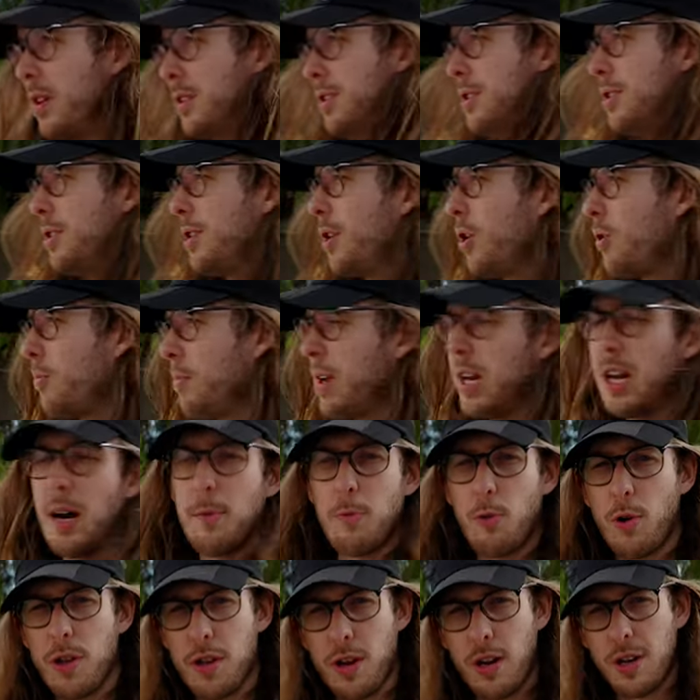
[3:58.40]
to go meet
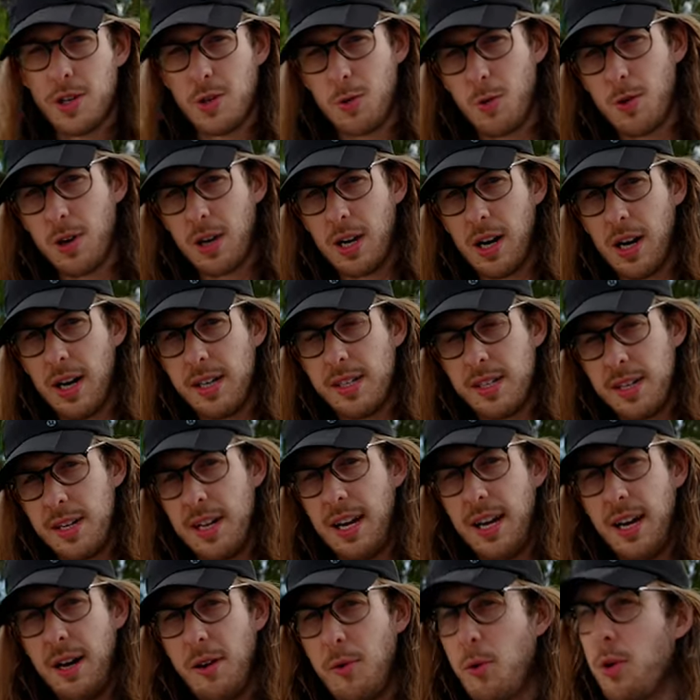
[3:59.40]
up with our tour guide.
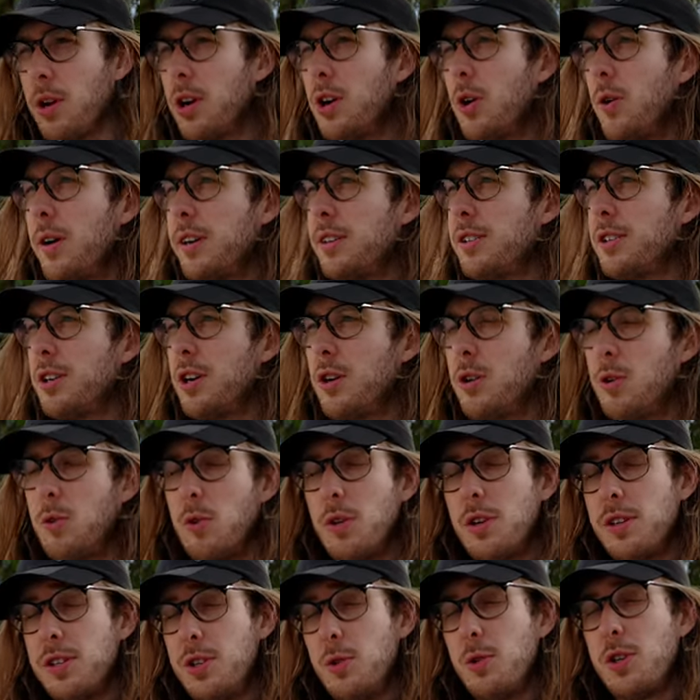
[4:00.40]
Today, we're going to go
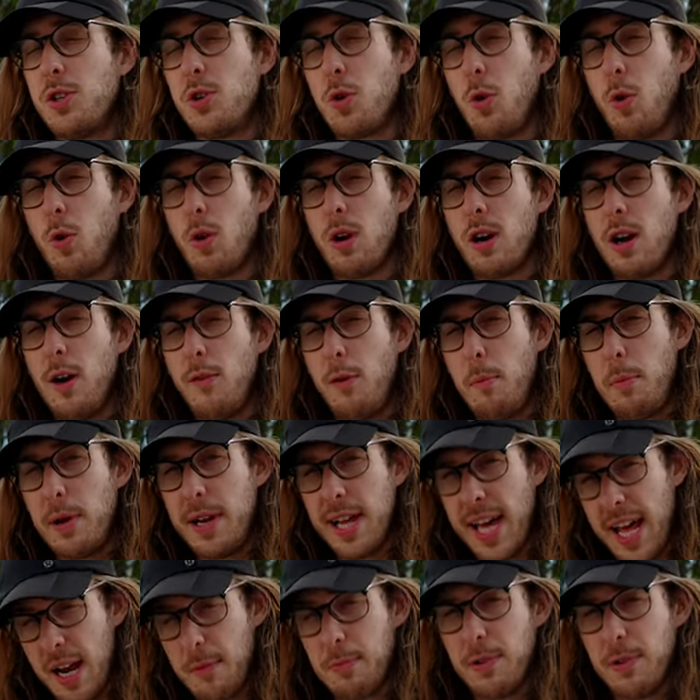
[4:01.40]
do a tour of a banana